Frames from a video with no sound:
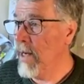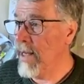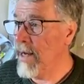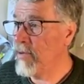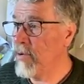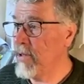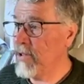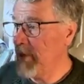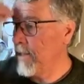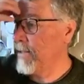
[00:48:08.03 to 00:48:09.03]
Well, I got to throw
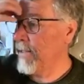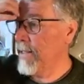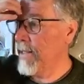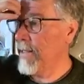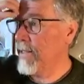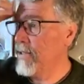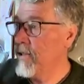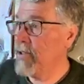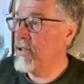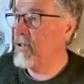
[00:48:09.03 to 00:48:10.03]
this in
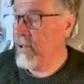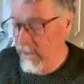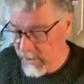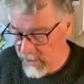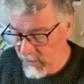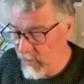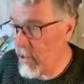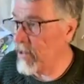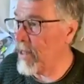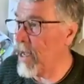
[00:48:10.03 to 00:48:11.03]
because this is
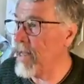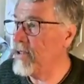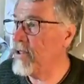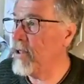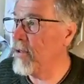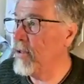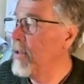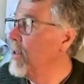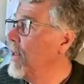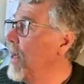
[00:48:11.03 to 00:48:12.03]
for all the guys
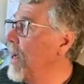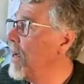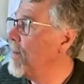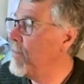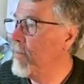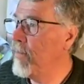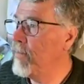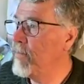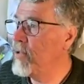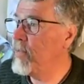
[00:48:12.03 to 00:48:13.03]
here.
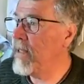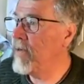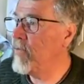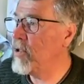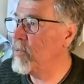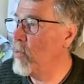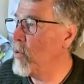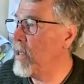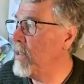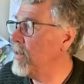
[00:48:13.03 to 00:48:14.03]
Speaking of which,
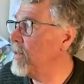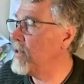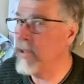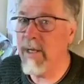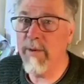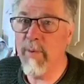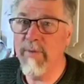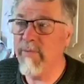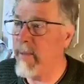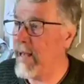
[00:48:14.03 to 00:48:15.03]
Maureen, this is another
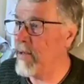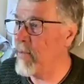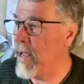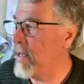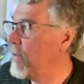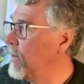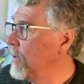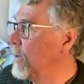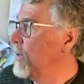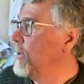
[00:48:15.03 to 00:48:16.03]
one from RAYE.
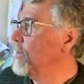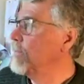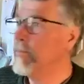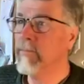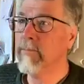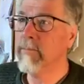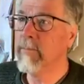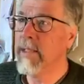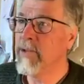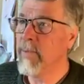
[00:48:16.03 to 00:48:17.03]

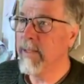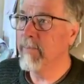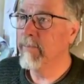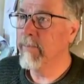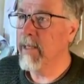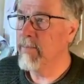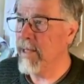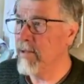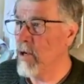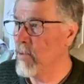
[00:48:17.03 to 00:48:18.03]
As we
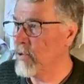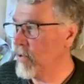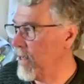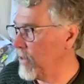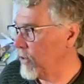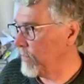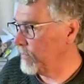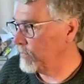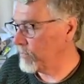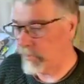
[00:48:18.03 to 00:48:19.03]
come down the home
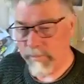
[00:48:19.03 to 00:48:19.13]
stretch,